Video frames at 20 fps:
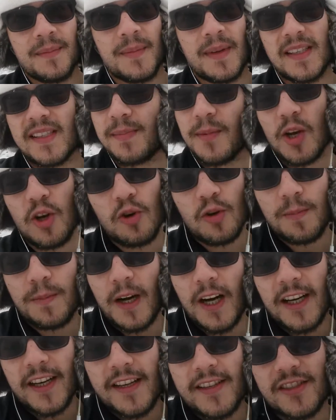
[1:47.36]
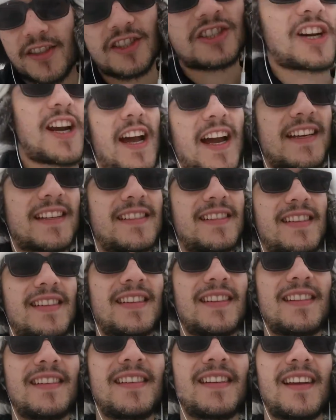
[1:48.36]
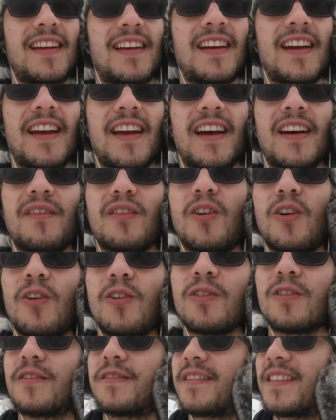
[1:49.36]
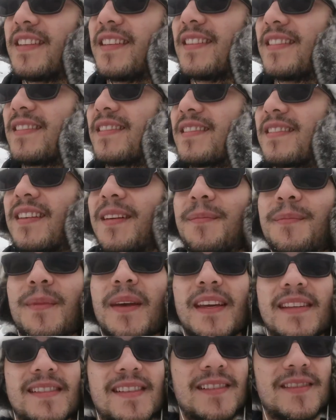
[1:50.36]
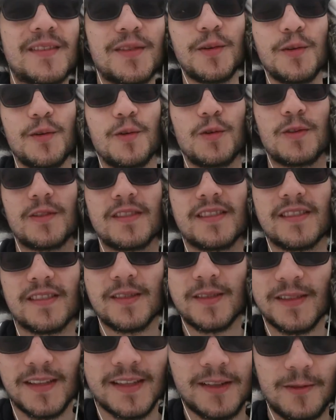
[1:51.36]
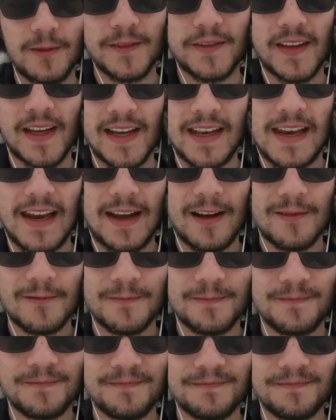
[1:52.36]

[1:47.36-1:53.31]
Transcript: makes my whole body contract, and I have all of these amazing tools to deal with that now.